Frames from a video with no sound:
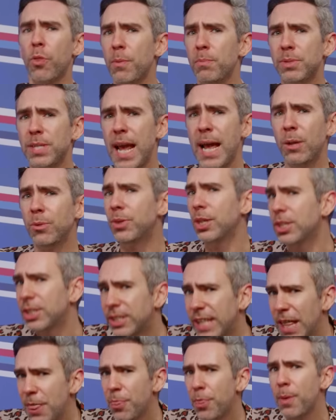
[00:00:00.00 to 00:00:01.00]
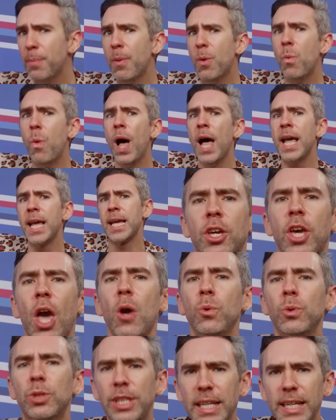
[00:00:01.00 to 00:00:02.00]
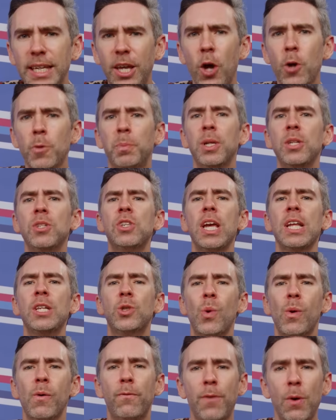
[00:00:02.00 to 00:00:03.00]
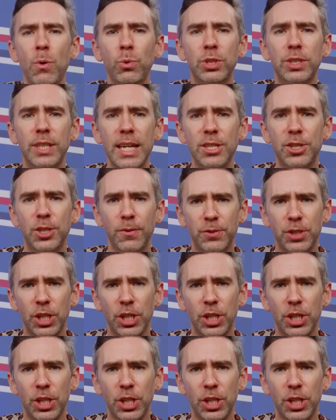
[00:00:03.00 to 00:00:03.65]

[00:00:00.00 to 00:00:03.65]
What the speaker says: them down to send them away, coaxing Copeland into a false sense of